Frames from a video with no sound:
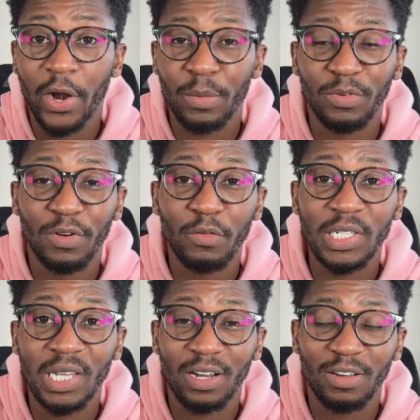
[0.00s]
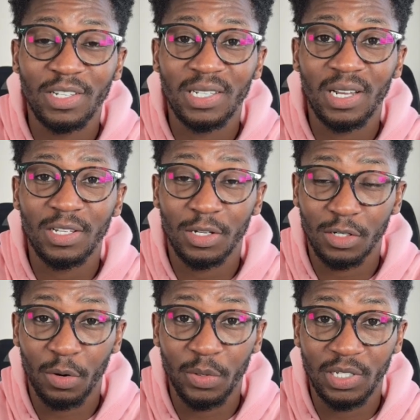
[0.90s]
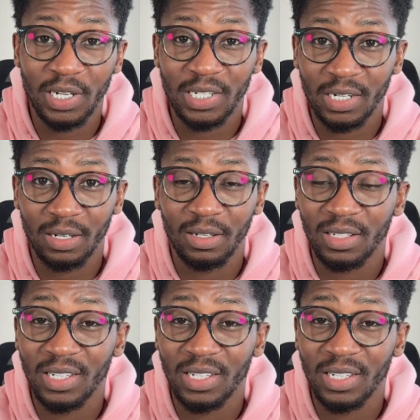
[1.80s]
All right, before we start, consider subscribing to the channel.